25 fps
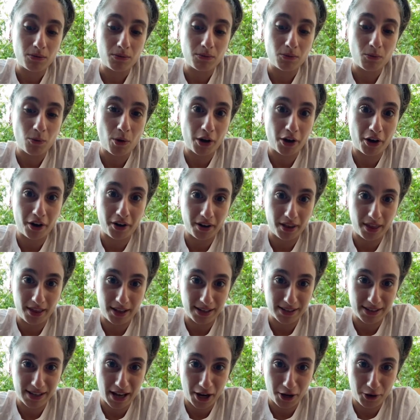what are the
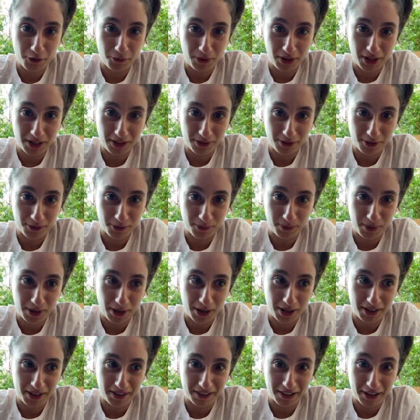things that you need to
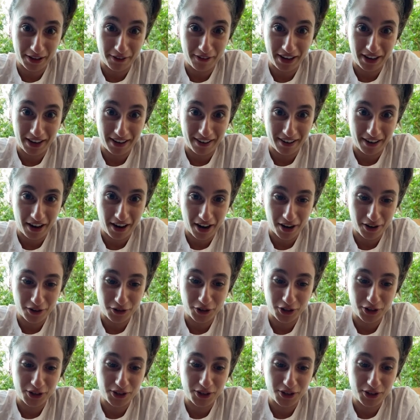be living in a country.